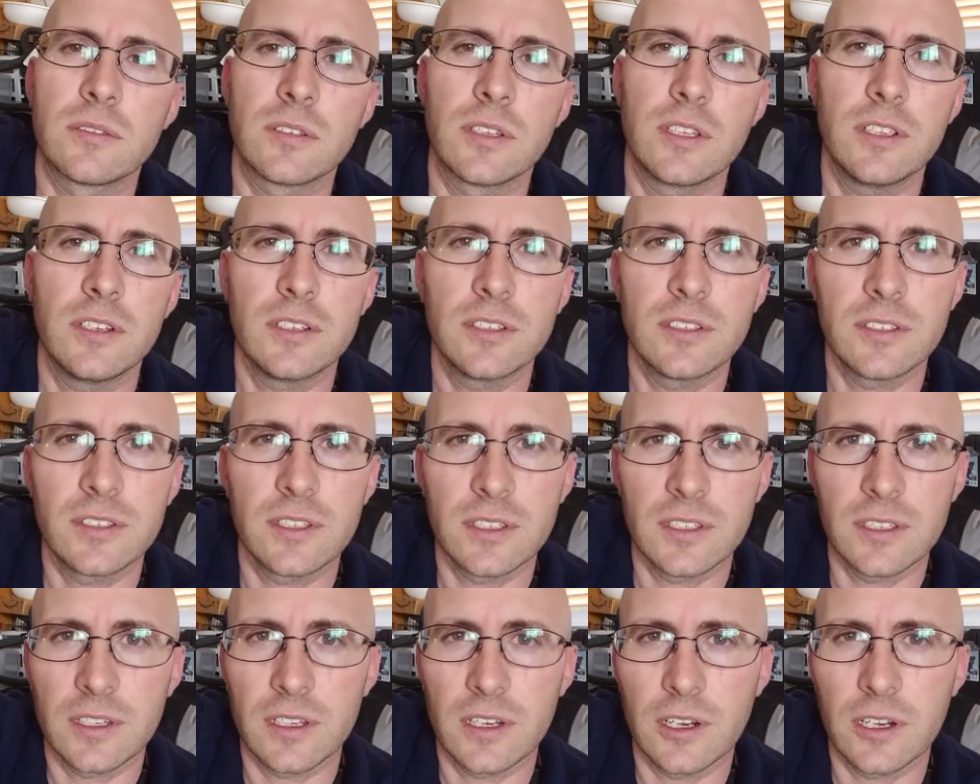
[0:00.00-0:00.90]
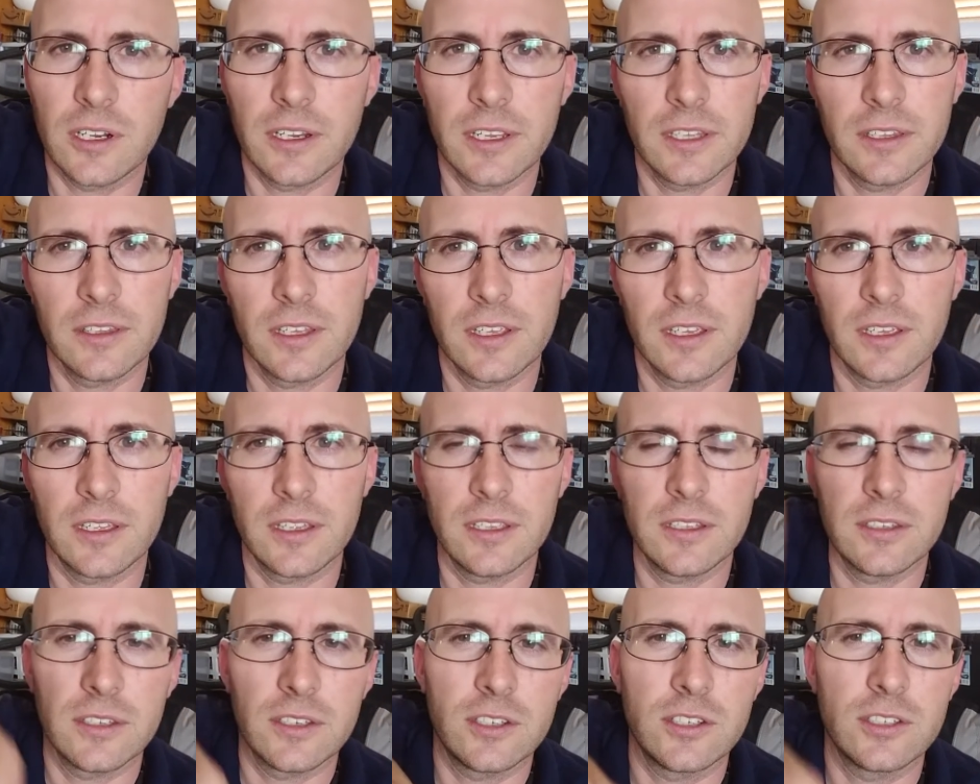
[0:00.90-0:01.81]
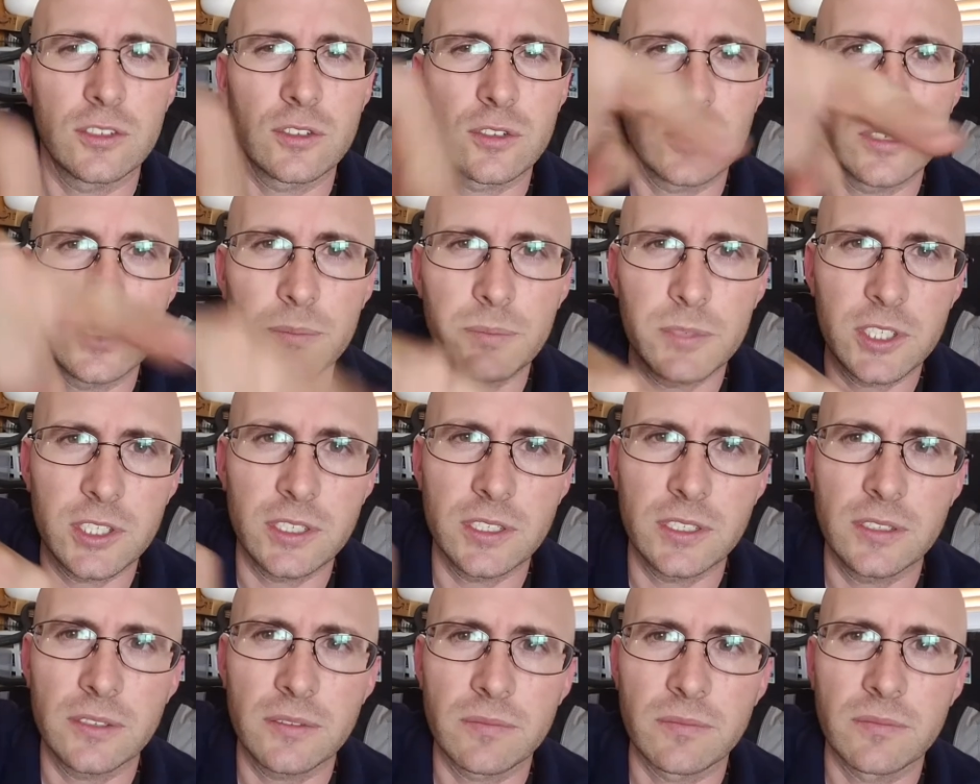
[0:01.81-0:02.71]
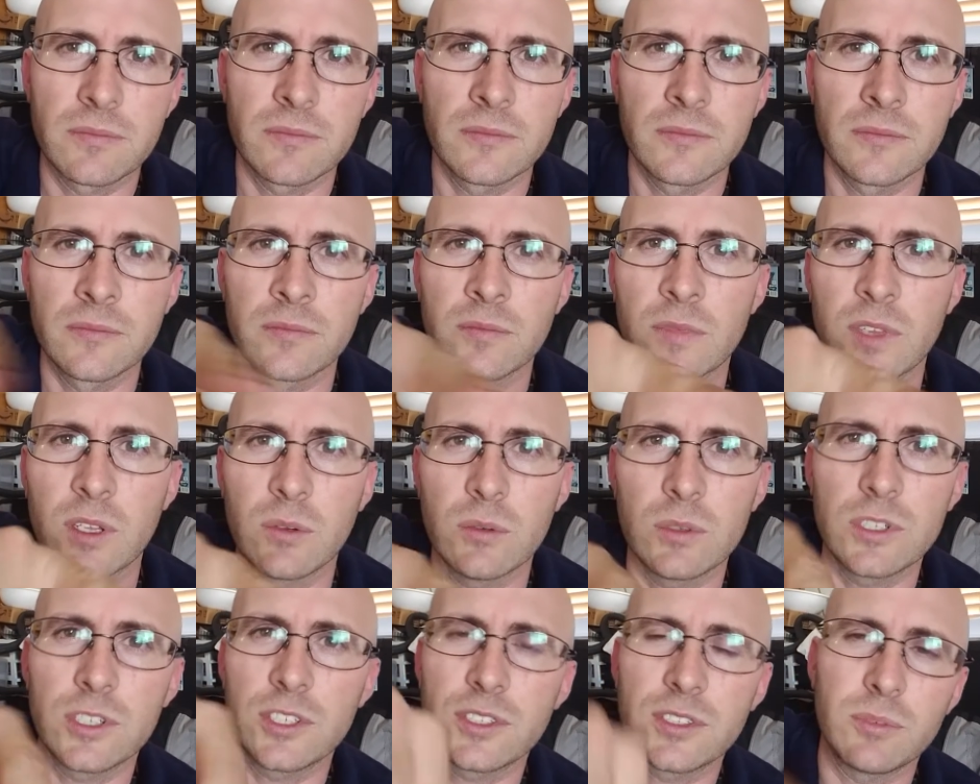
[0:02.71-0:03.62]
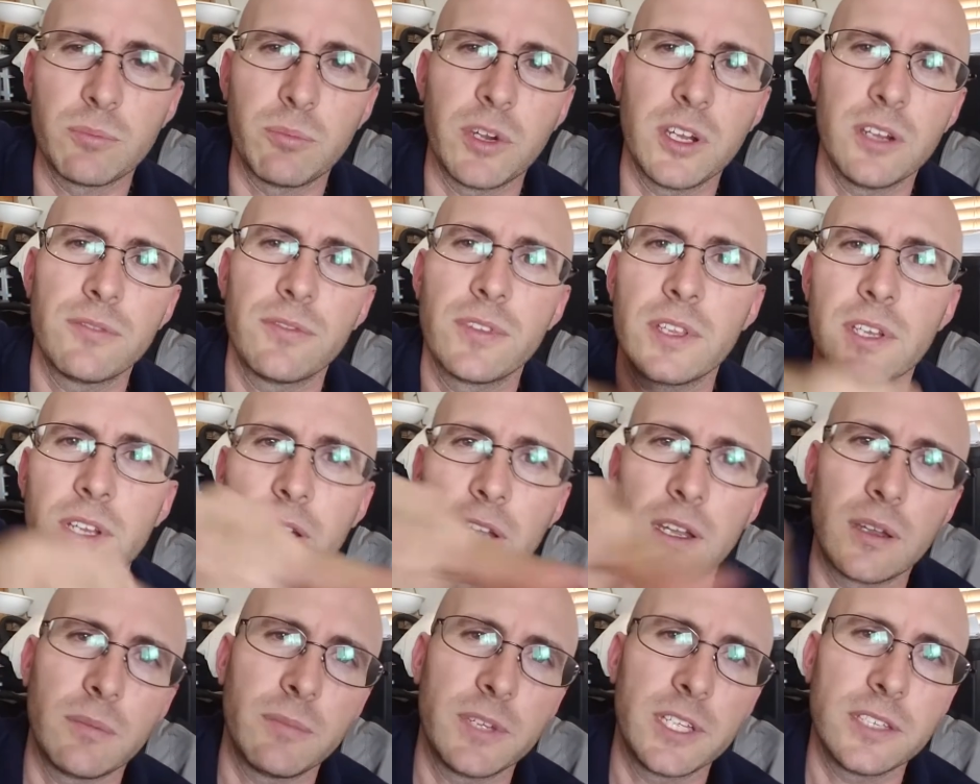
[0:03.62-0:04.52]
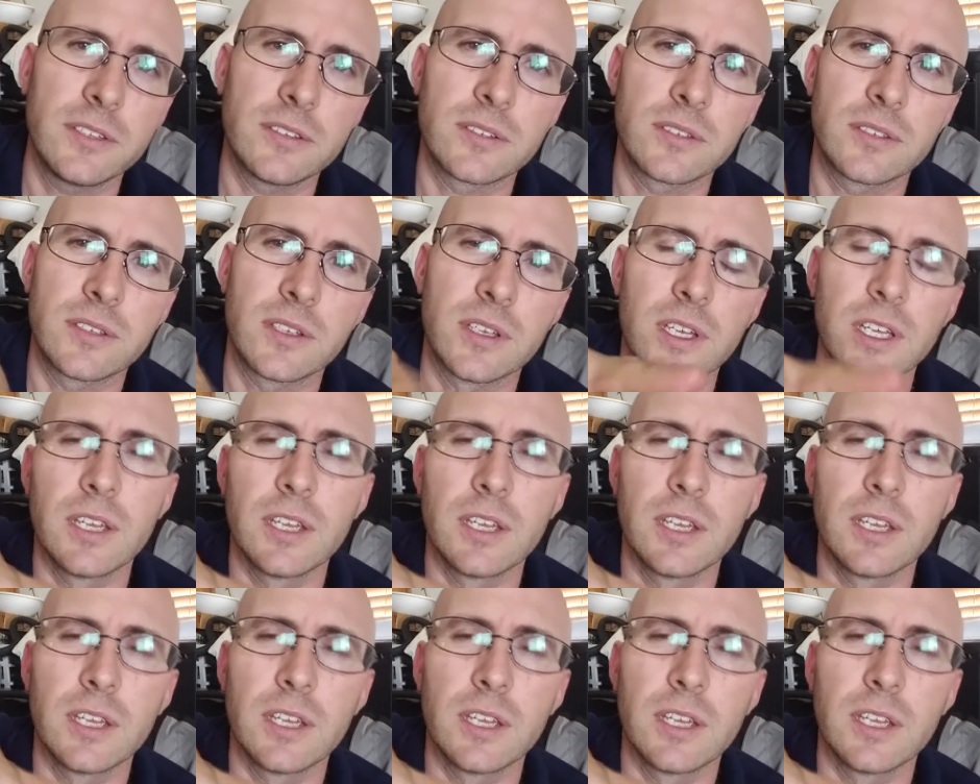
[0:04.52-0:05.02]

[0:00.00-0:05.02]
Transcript: In the description, which is above the comments.